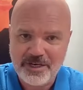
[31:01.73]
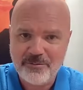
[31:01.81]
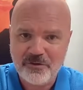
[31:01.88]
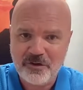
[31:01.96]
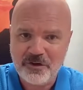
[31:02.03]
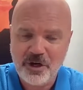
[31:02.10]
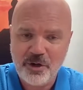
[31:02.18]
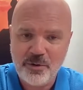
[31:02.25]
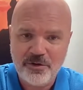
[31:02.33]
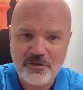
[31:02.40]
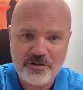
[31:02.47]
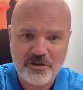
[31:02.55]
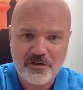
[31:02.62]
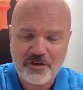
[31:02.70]
a no is
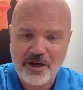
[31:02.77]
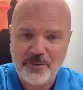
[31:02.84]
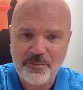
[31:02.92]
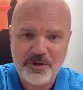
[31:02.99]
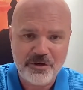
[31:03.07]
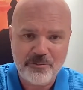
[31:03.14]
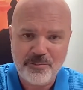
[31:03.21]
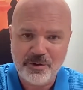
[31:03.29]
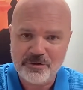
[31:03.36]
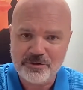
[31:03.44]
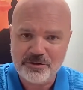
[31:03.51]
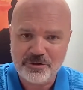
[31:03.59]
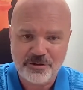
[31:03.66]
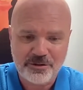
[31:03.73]
just helping you build
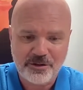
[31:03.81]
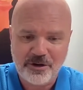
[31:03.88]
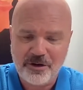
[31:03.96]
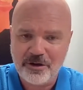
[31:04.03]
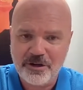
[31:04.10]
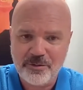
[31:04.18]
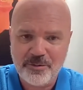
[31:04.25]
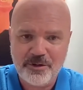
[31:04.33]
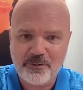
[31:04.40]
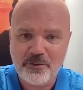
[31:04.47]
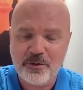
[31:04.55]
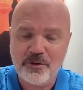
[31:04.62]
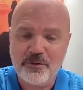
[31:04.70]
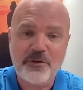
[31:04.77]
your argument
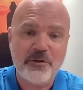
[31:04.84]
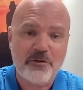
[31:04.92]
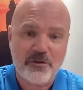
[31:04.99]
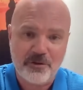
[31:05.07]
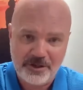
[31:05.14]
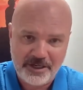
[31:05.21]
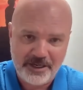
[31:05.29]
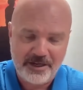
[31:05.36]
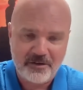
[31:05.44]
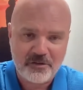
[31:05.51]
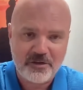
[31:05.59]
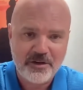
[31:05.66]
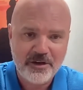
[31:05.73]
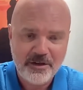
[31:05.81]
for a future
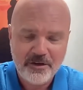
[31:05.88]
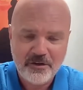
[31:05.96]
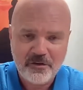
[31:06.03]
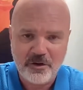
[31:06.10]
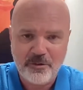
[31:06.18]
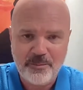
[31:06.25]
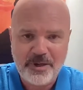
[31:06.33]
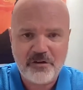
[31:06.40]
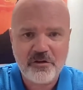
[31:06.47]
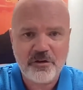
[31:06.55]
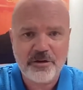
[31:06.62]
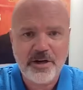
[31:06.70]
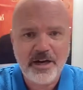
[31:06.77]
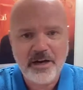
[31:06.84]
yes. So make sure
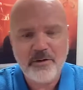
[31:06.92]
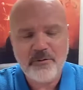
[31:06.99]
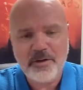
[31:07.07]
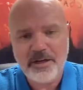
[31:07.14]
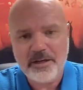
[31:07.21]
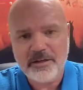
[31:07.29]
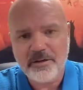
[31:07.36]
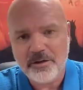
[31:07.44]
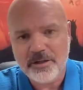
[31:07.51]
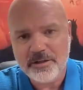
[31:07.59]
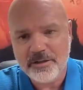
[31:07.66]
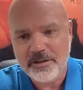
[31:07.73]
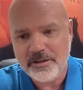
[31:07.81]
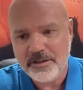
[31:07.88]
you have that
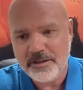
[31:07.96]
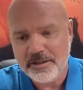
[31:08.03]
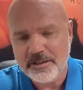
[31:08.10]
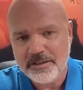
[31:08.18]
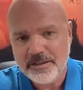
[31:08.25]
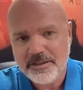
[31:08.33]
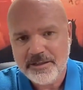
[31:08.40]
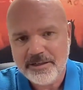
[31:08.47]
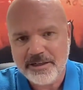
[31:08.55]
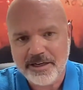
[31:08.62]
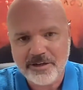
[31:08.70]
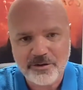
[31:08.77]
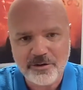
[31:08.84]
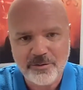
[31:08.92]
on the
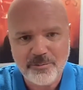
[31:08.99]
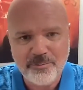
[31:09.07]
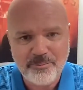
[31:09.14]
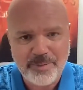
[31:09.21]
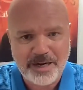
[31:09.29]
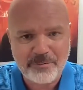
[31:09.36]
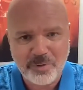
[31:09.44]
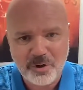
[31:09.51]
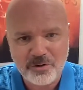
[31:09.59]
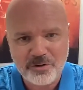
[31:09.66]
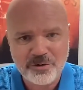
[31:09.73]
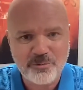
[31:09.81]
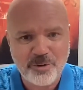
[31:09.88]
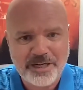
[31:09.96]
kind of on the back
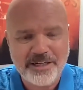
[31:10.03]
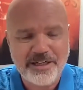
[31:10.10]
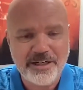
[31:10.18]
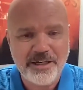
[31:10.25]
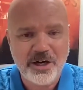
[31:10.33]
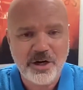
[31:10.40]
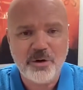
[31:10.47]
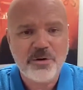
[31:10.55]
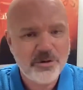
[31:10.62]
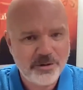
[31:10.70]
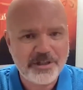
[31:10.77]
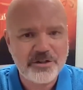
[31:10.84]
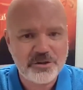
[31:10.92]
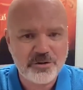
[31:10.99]
burner, ready to go. You'll
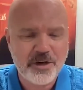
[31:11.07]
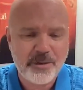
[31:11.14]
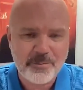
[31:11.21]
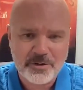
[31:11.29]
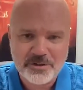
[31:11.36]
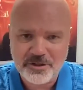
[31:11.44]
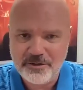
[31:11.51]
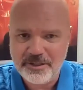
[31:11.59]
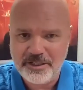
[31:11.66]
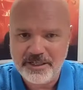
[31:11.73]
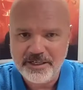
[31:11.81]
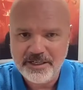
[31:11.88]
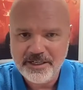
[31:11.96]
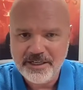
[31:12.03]
get your
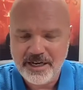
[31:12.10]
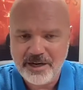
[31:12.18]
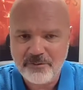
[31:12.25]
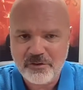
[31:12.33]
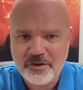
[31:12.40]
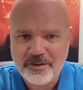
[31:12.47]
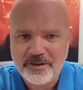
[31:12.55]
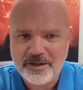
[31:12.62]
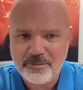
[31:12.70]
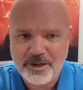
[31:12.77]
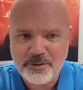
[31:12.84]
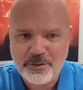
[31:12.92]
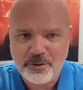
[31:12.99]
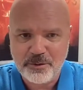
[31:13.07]
opportunity. I've seen that in
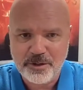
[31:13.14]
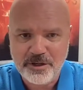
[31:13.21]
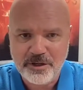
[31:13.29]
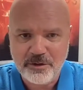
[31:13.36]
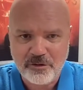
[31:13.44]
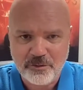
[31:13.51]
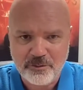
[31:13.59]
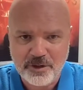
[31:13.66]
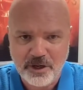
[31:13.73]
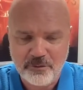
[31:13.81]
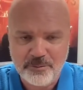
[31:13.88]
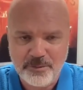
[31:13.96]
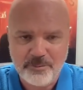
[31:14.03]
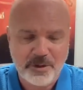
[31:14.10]
my 30 years of
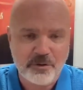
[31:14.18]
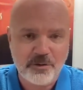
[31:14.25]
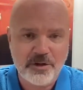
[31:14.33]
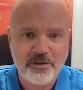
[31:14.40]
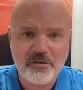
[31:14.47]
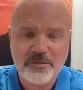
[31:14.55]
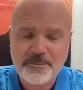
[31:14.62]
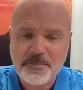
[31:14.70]
government. But Chris,